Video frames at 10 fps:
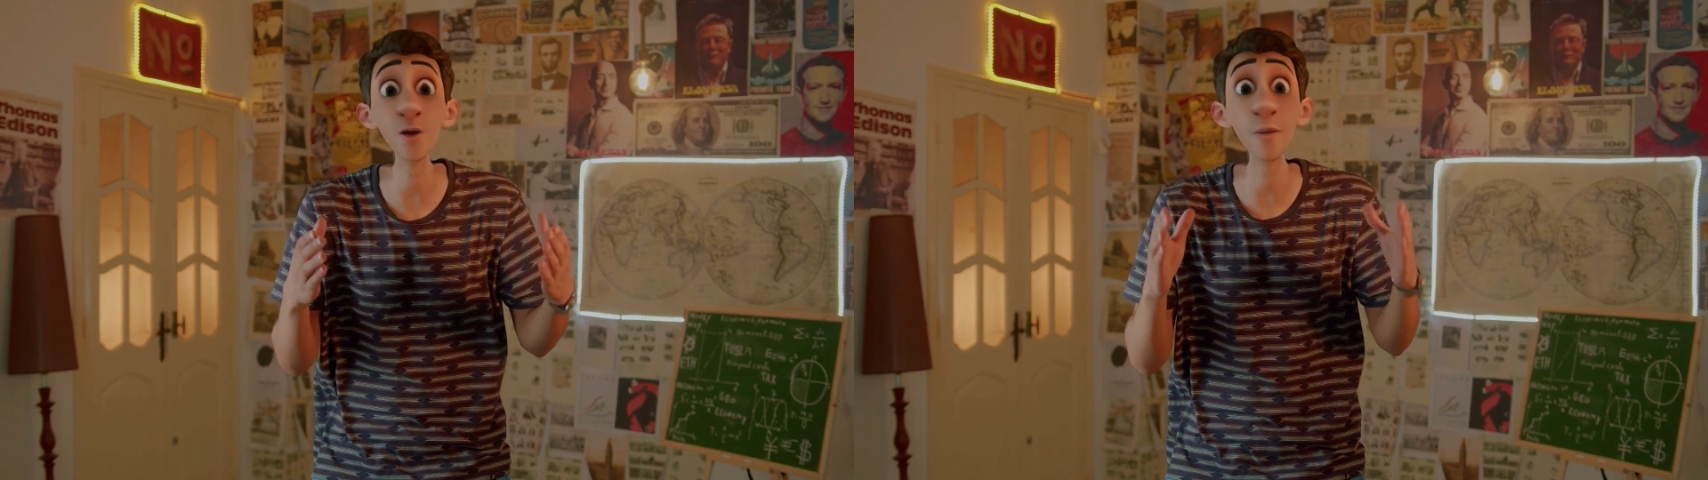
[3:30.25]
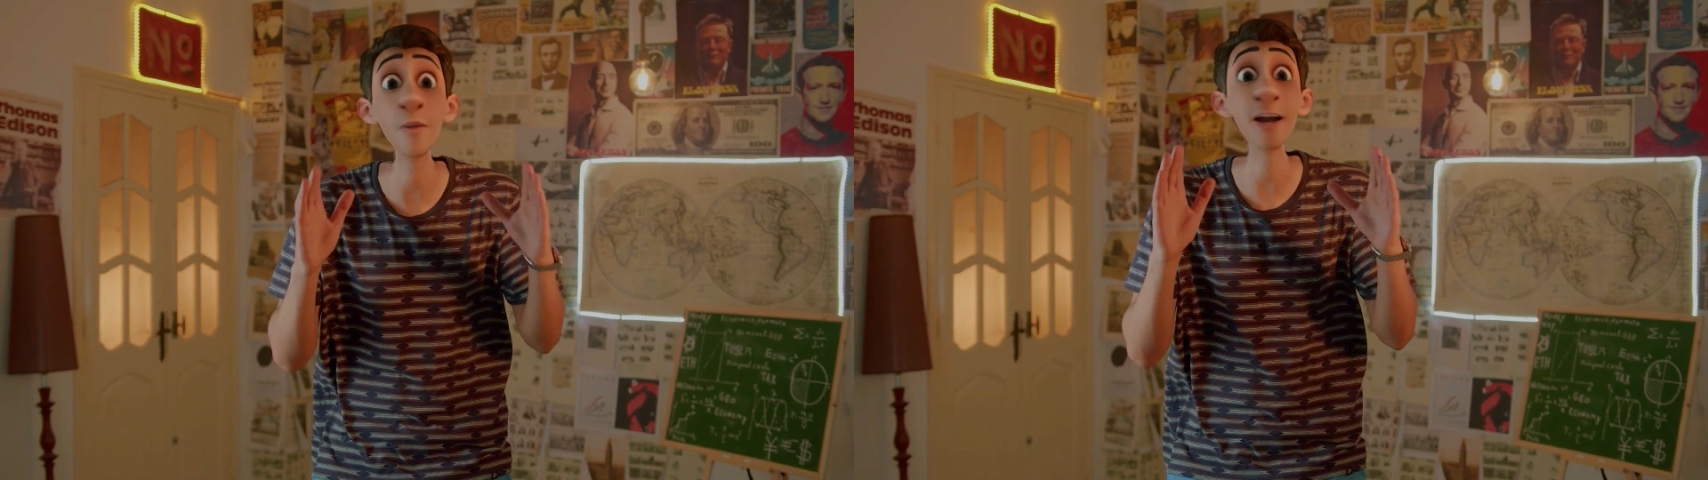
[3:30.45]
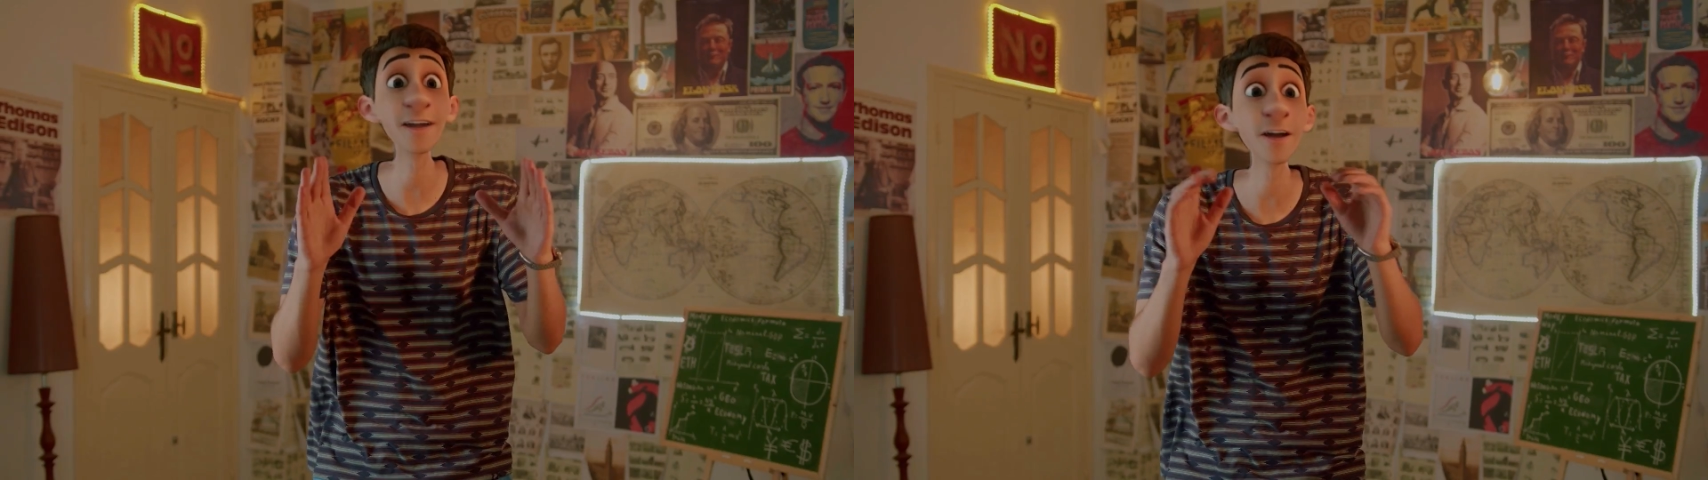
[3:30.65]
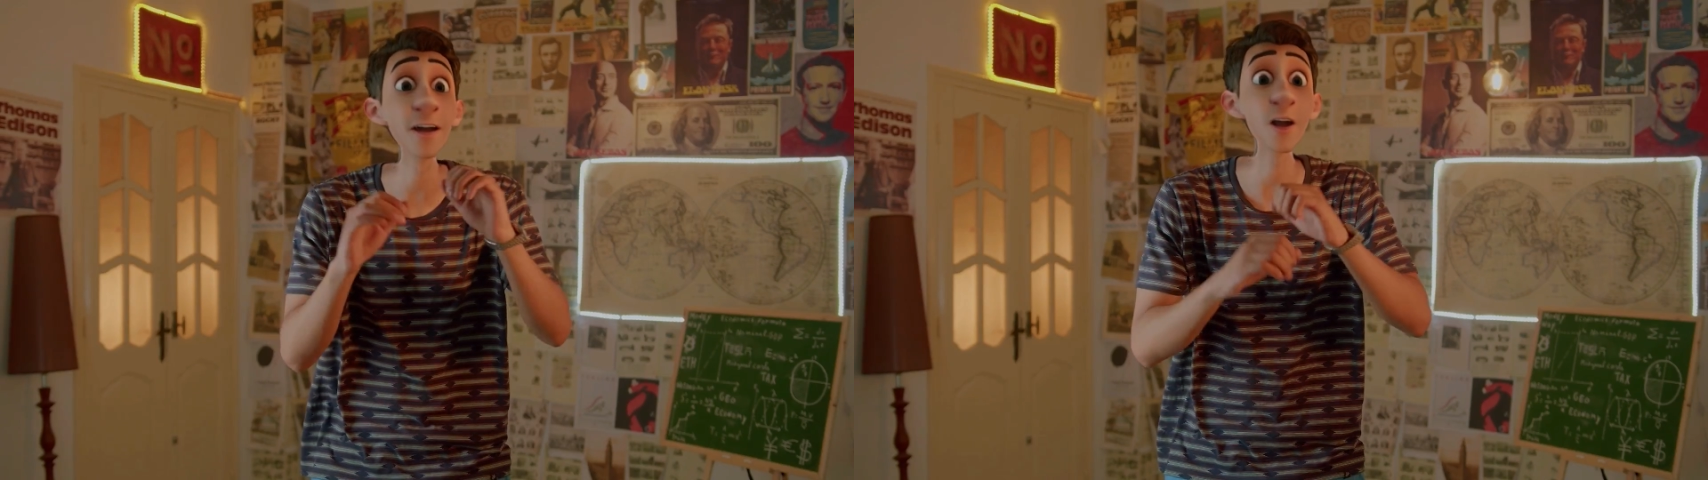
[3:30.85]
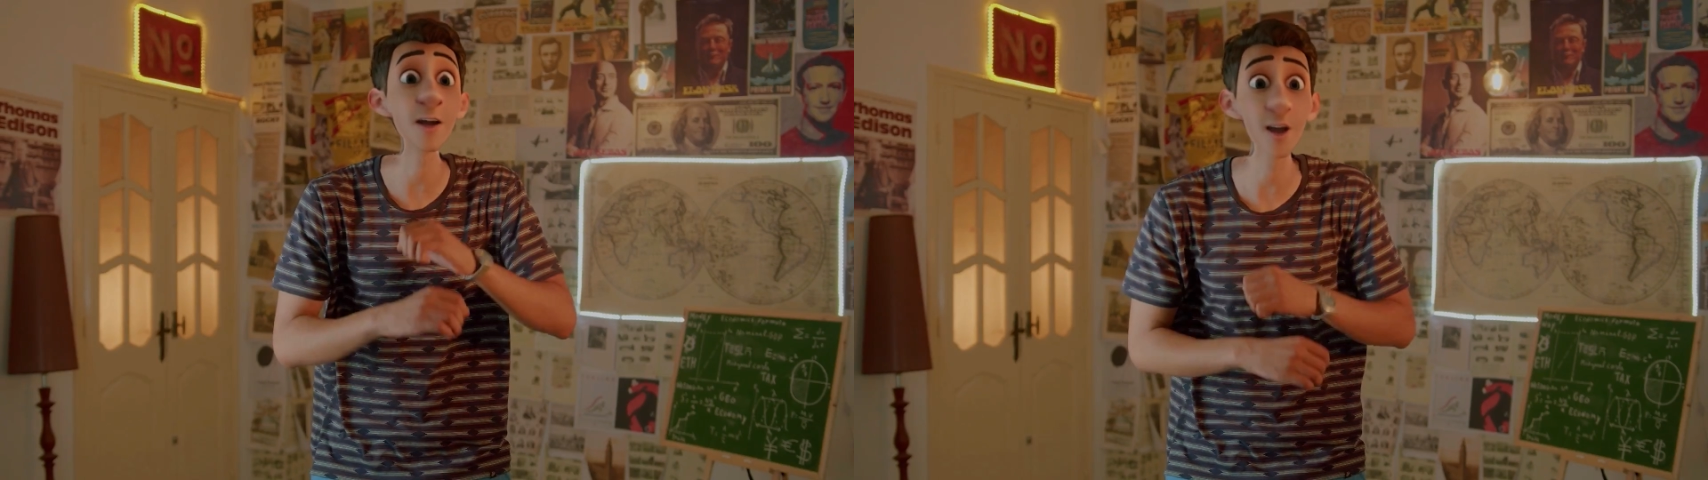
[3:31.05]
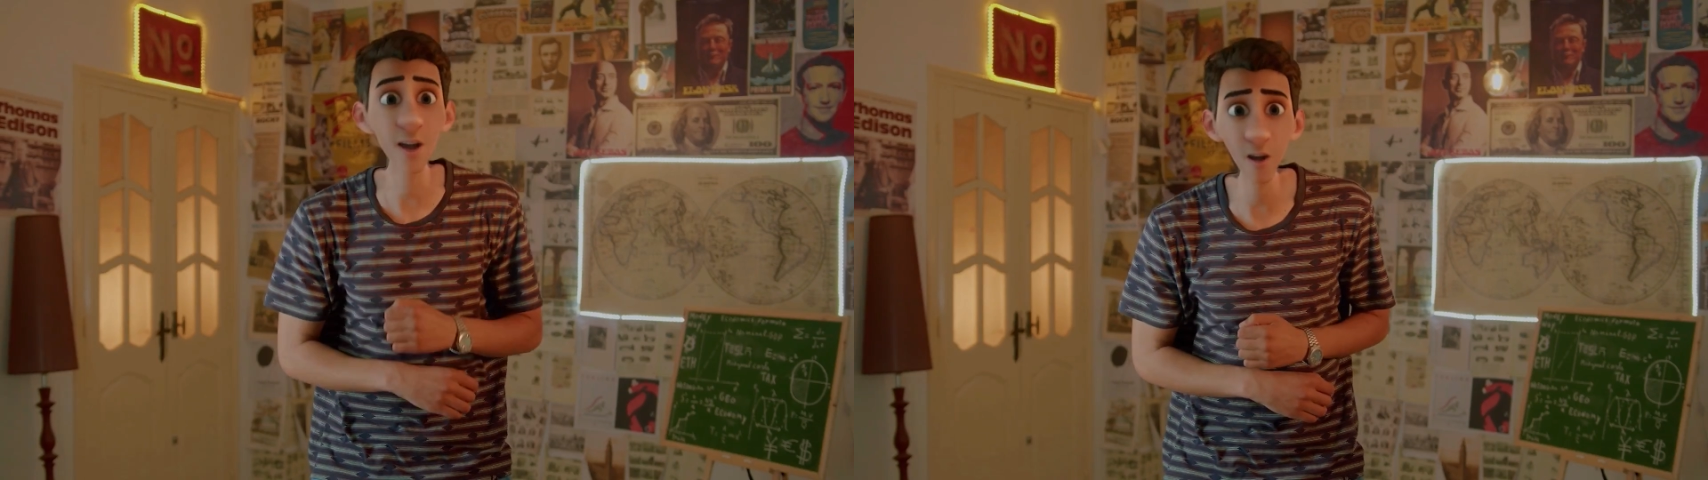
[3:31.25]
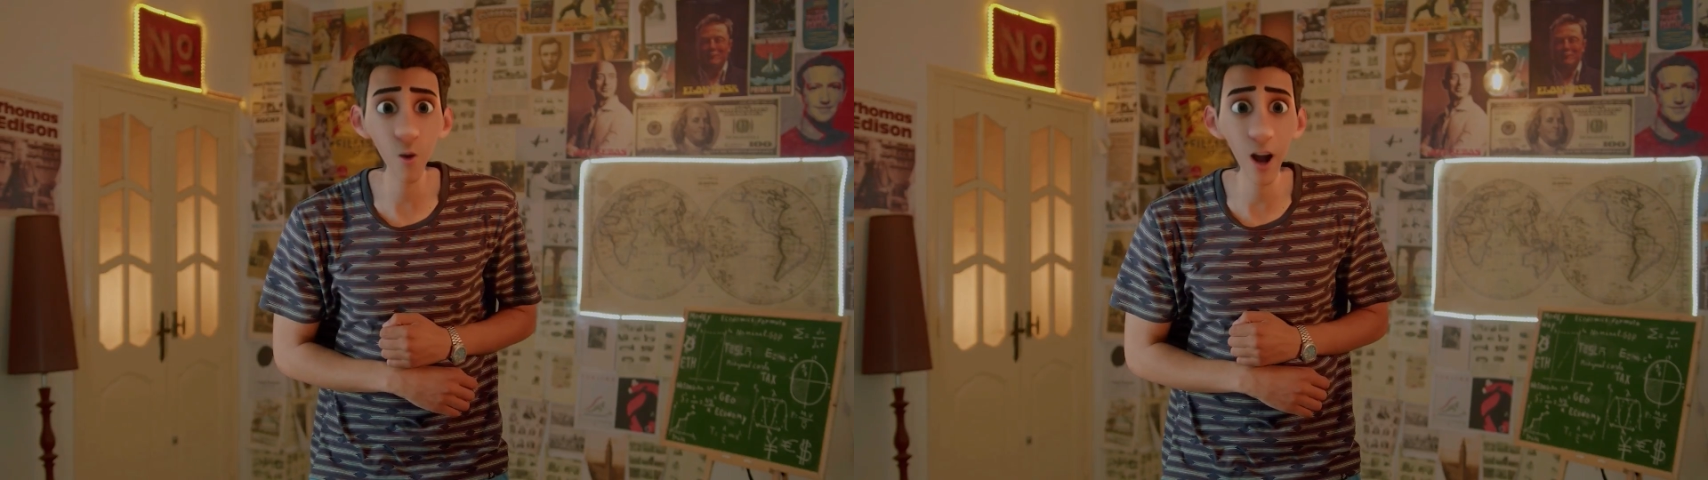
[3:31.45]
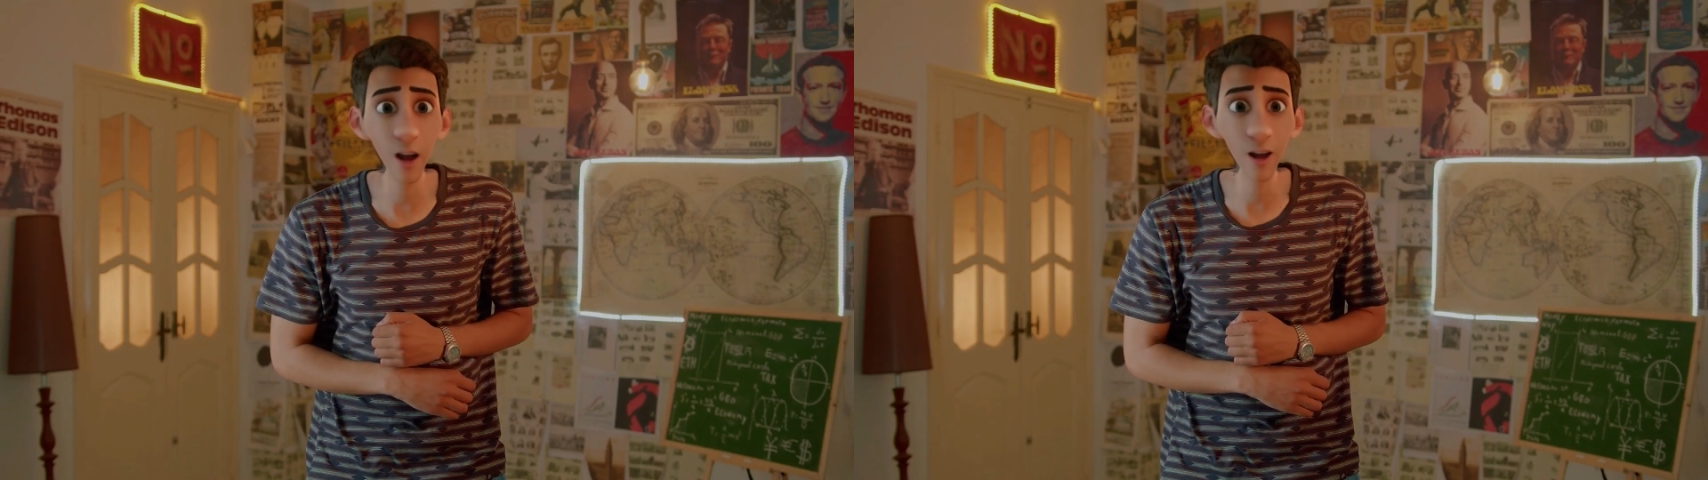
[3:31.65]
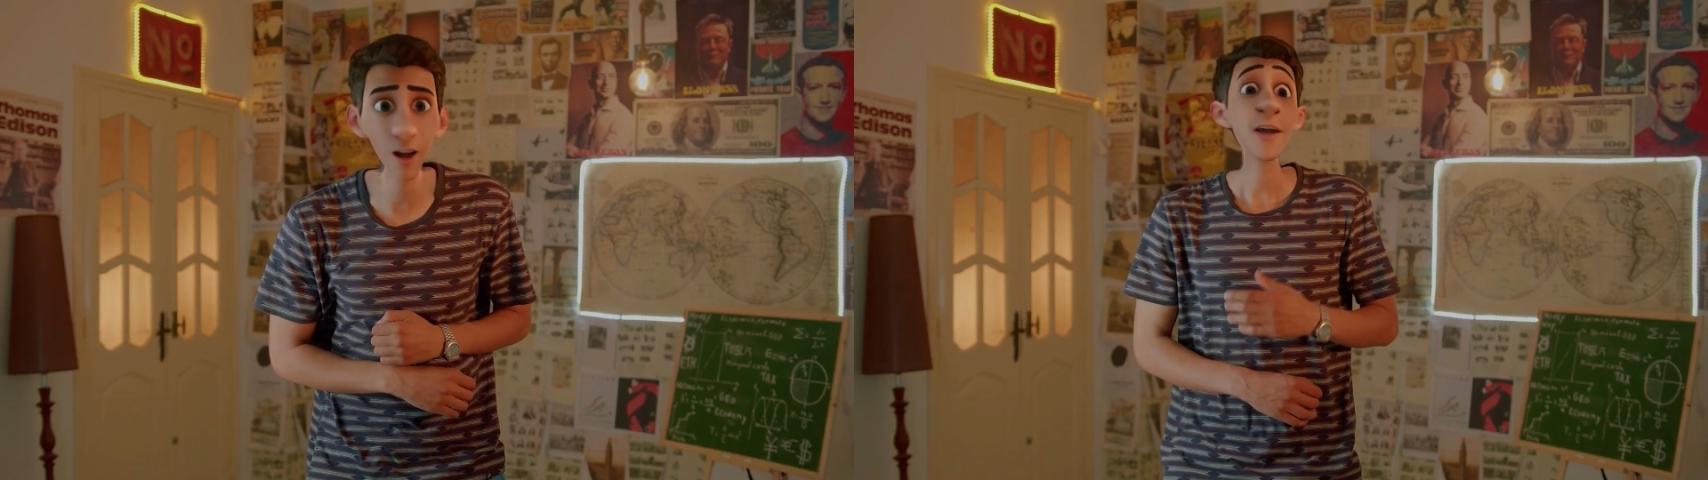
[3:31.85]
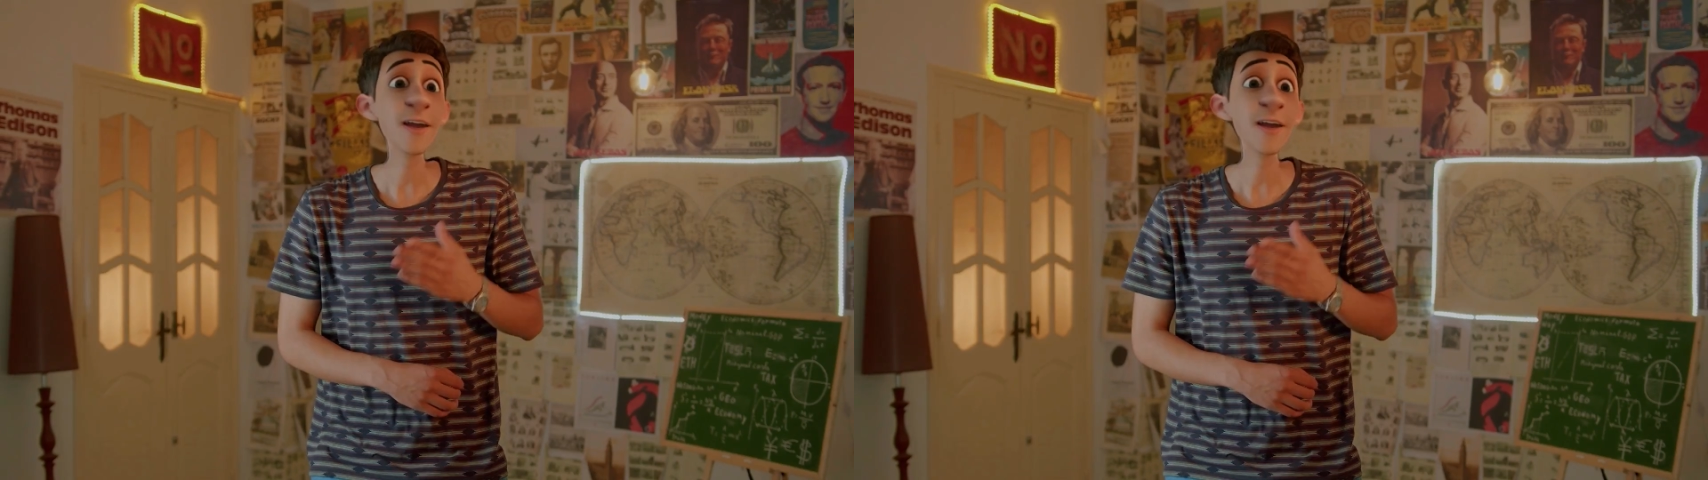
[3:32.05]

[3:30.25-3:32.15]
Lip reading: to monetary losses as well.